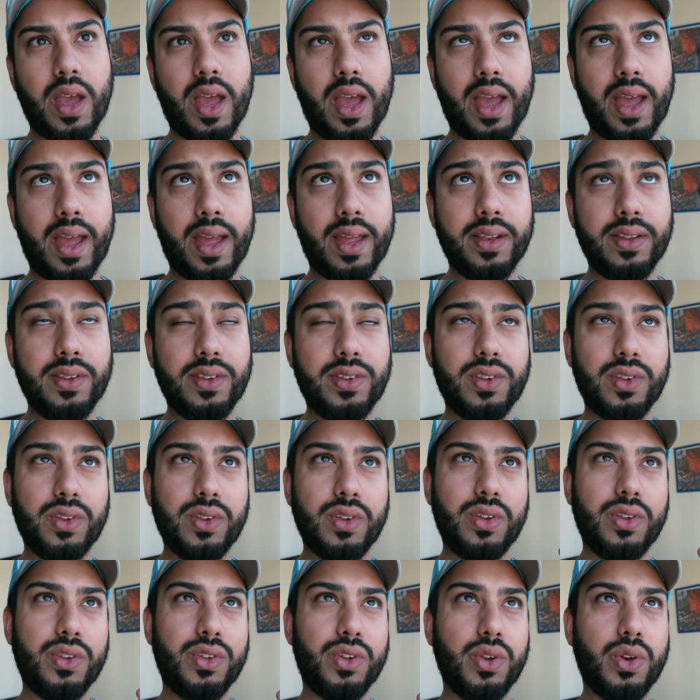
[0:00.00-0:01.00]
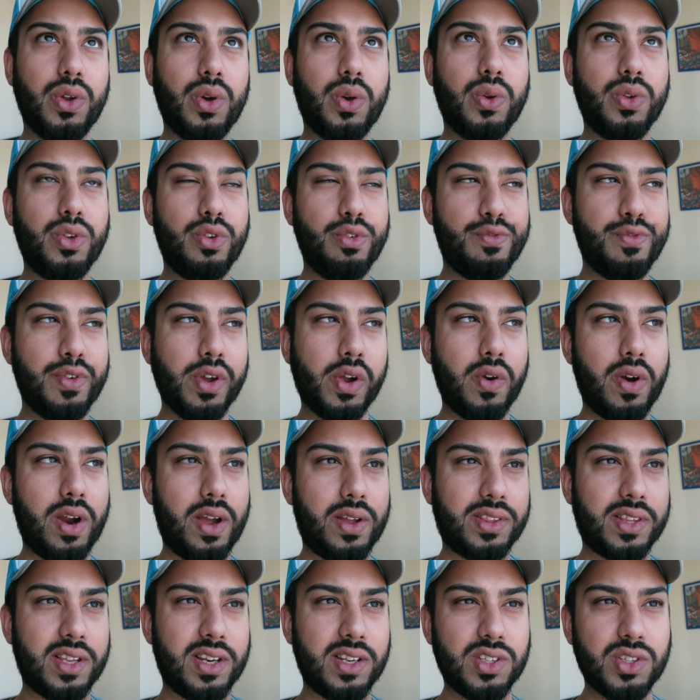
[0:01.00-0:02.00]
and you know you figure
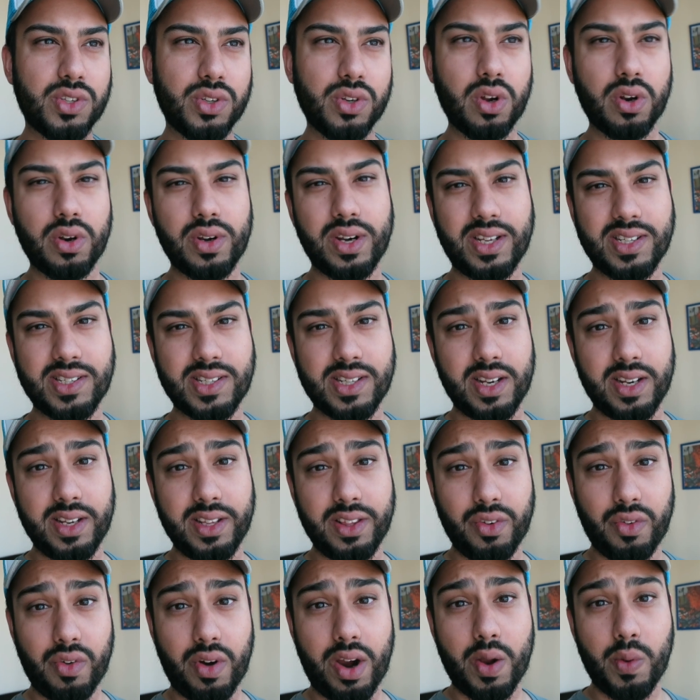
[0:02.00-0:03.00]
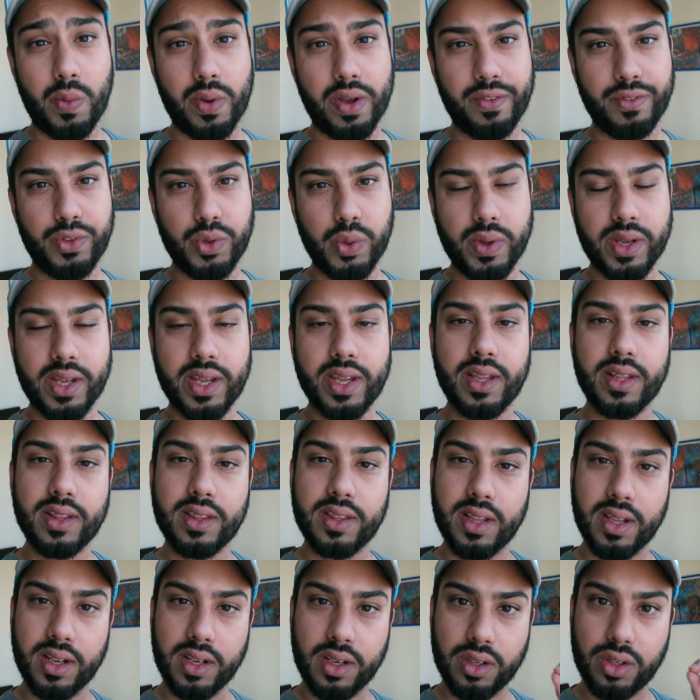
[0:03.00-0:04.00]
out that it's not necessarily the right way of doing
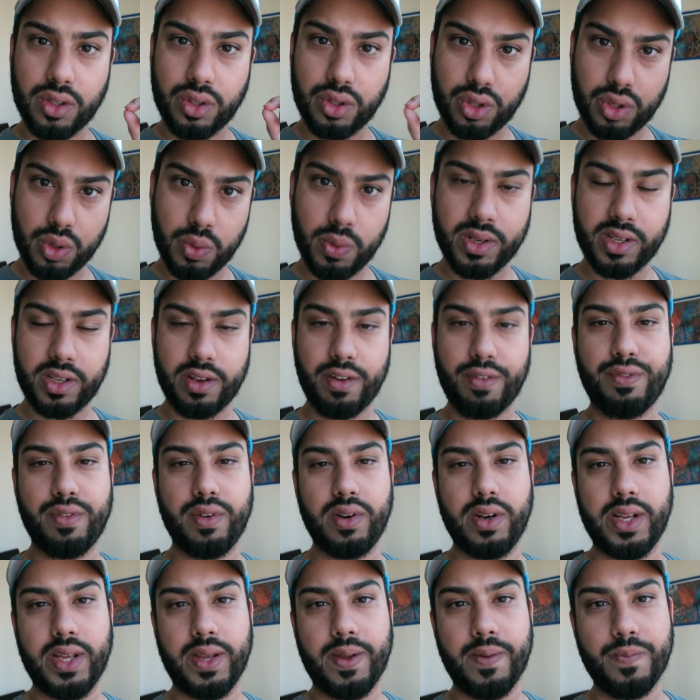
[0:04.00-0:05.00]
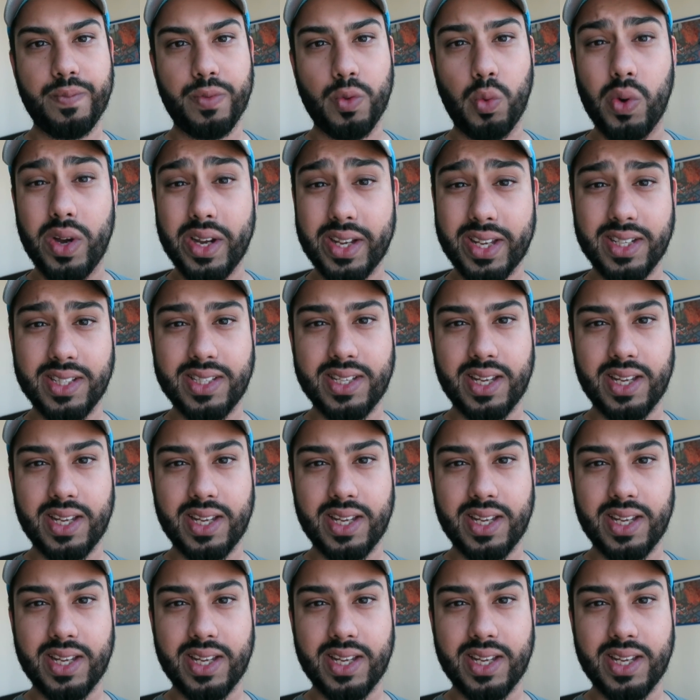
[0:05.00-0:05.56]
it, then do it differently. Work